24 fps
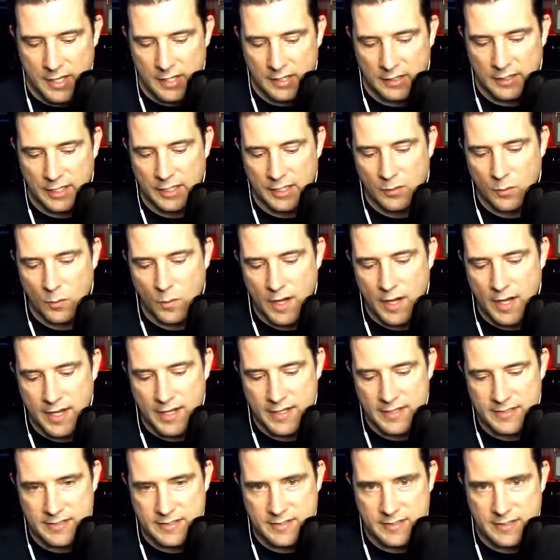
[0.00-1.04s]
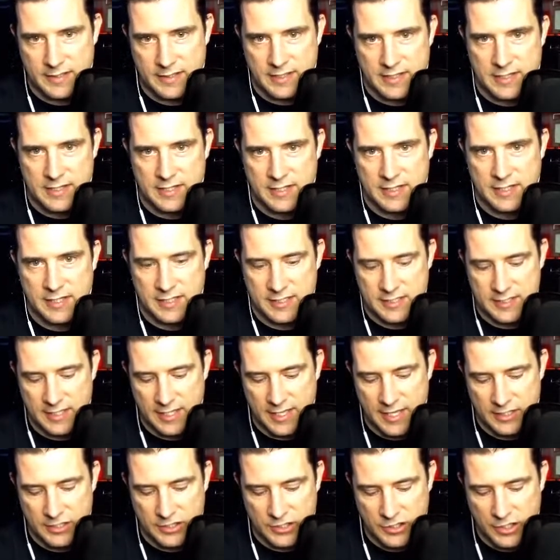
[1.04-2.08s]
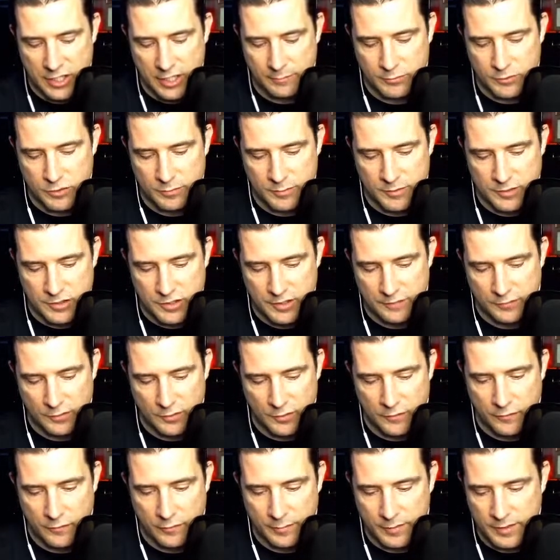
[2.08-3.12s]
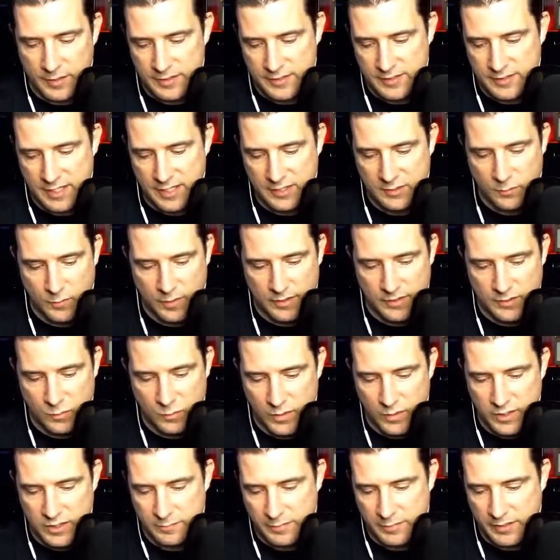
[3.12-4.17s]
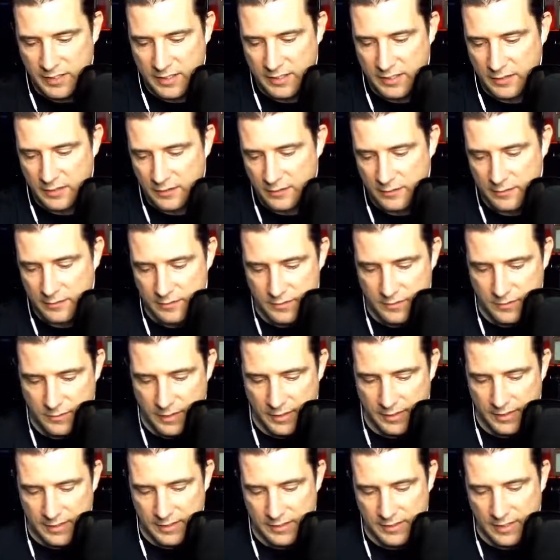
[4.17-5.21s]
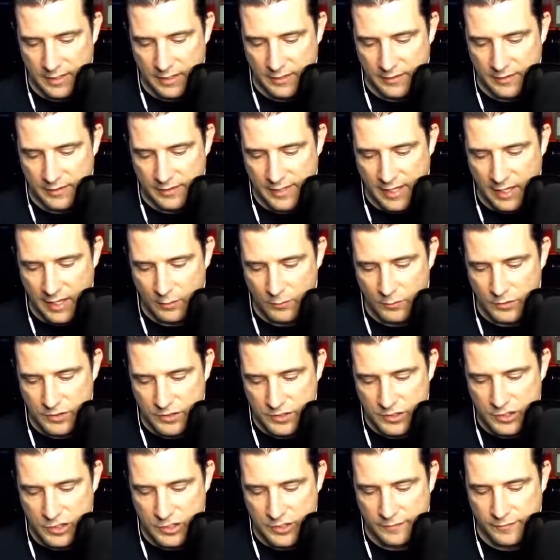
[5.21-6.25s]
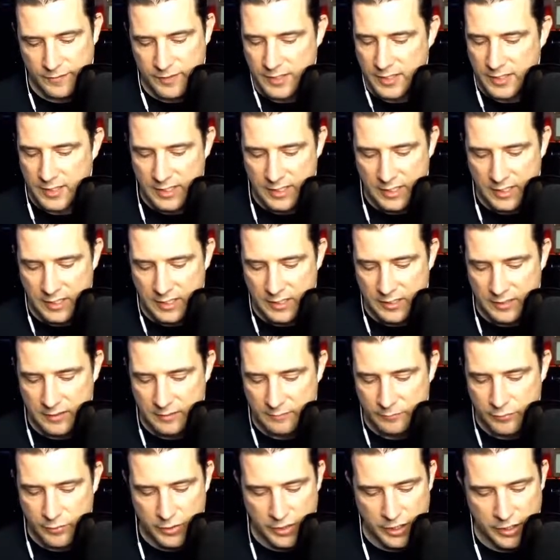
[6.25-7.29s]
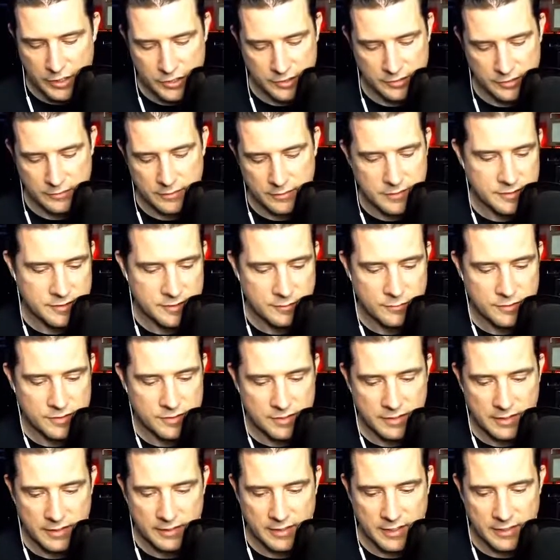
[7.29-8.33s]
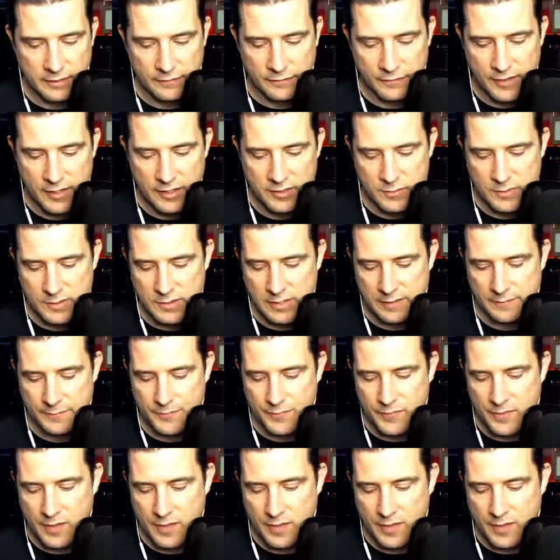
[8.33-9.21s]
Likewise, this nest shape should be shifted over because that's why this white's peeking here. So I can tell that that was shifted in production because it wasn't like that in the files we sent.